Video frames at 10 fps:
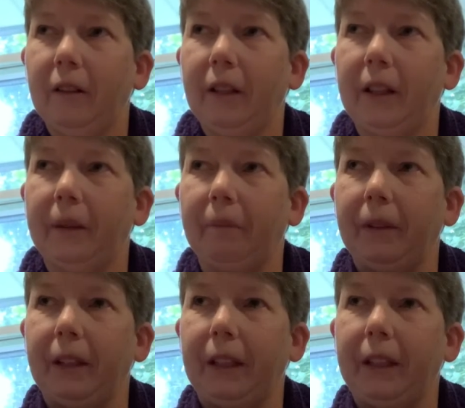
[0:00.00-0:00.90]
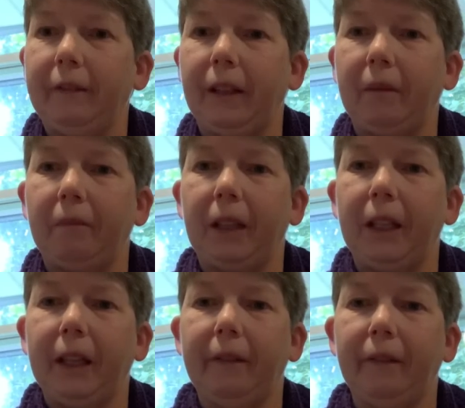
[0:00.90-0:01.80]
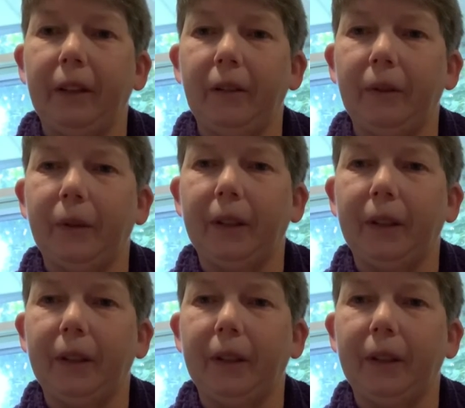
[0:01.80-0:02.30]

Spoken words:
I believe I may have used